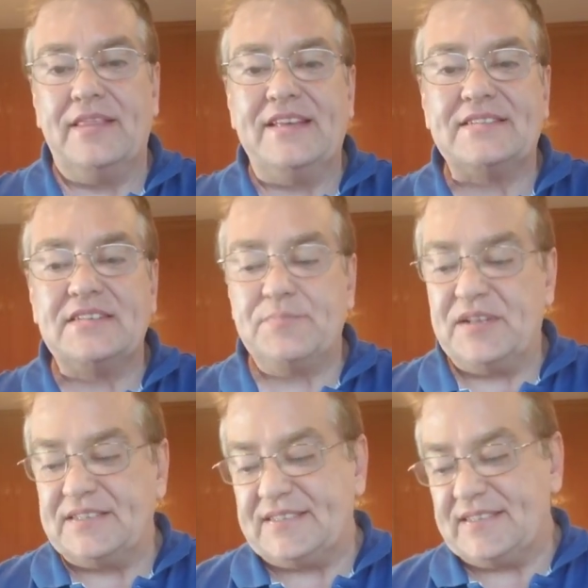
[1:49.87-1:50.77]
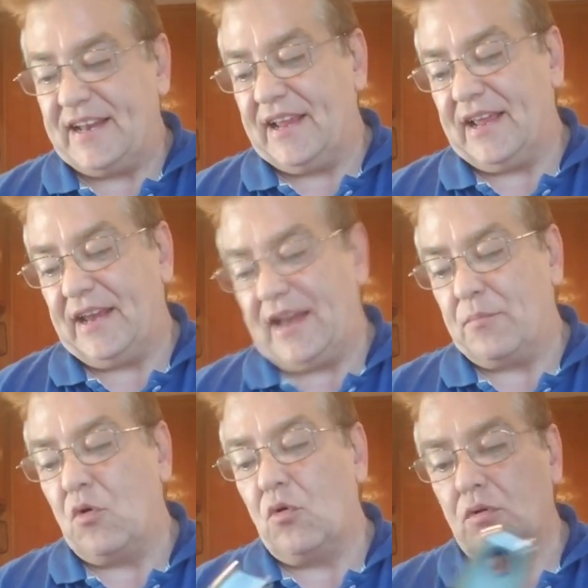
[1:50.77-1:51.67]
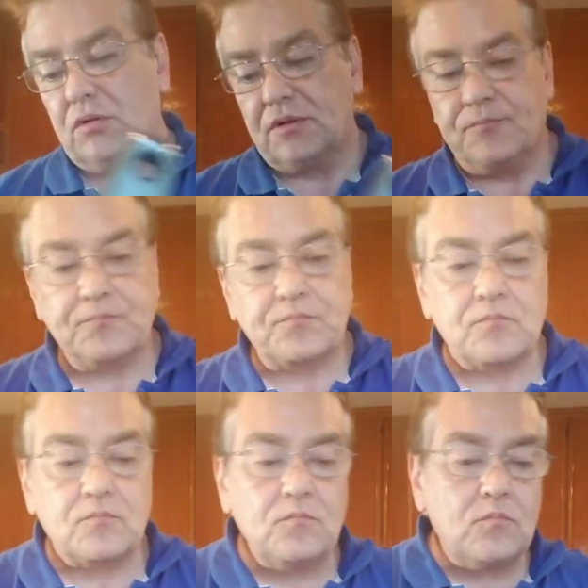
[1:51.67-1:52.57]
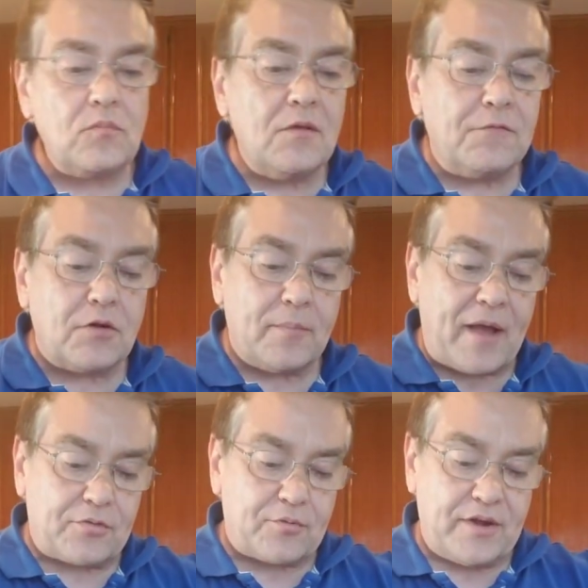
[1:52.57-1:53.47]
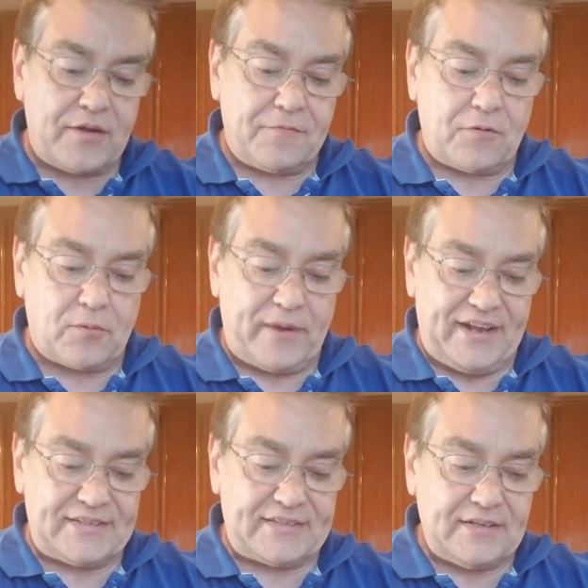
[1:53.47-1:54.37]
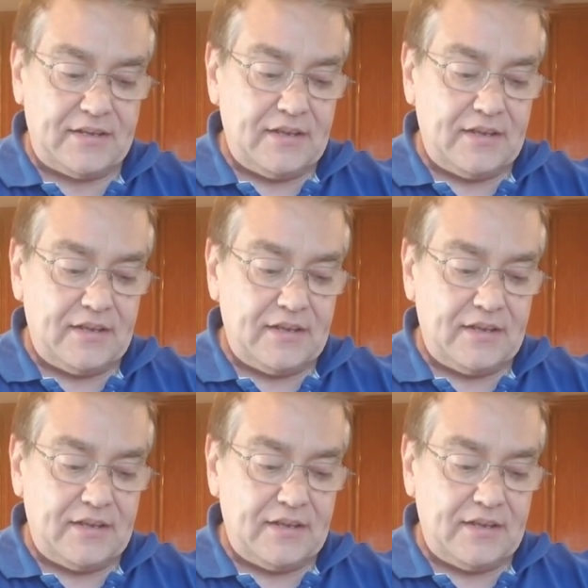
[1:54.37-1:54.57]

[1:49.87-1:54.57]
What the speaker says: this has been sitting in a mold for about 3 to 4 weeks.